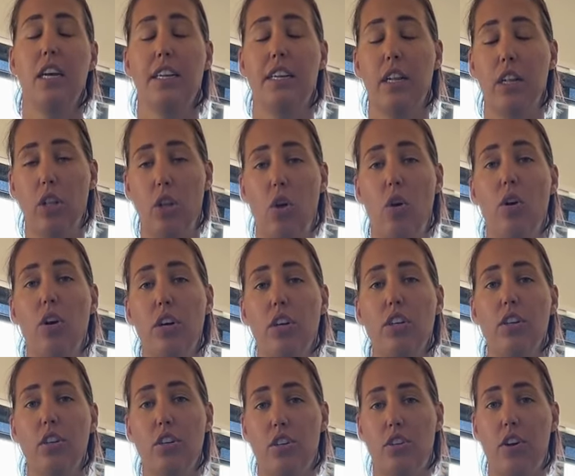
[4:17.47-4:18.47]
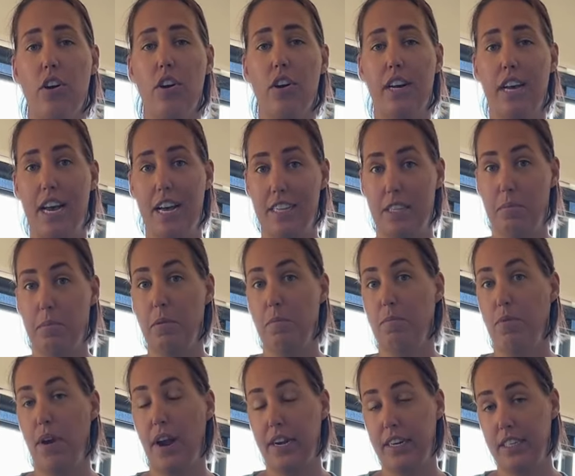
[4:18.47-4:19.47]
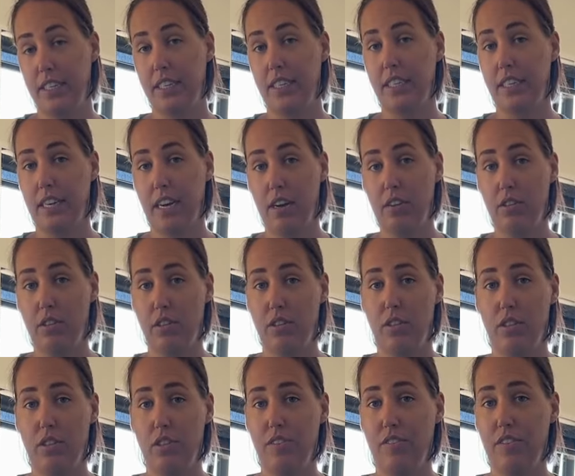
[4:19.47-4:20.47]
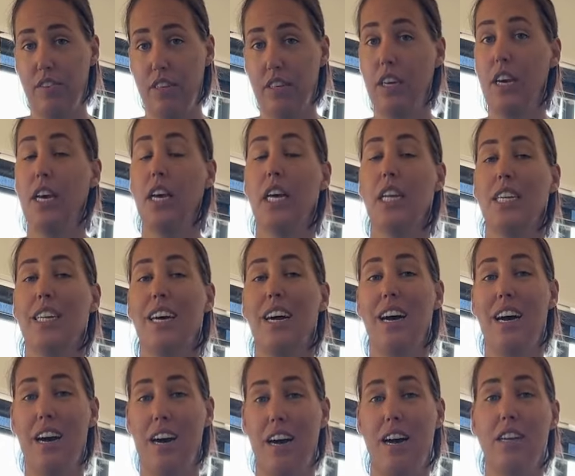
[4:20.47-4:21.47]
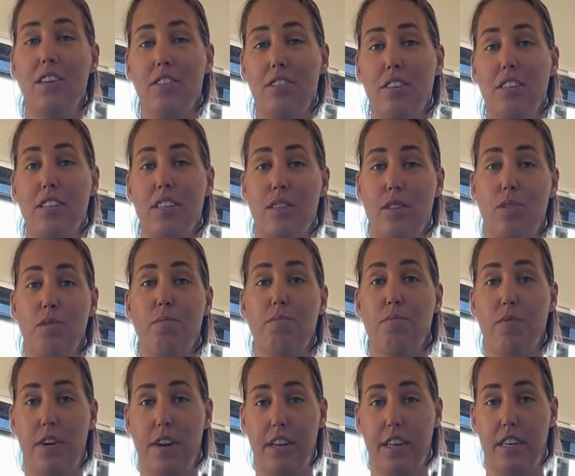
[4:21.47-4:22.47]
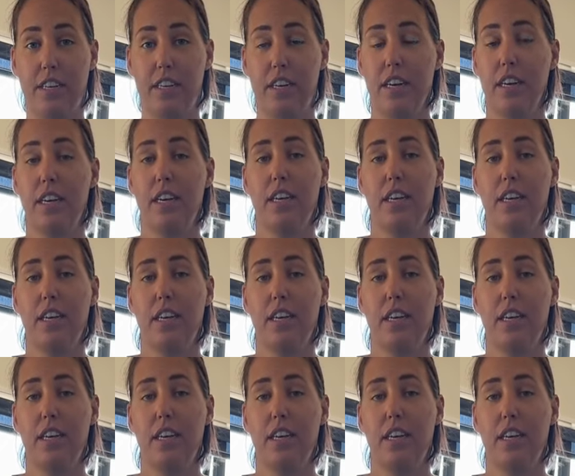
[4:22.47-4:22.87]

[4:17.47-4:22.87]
The longer your dog has been practicing counter surfing, the harder it is to break.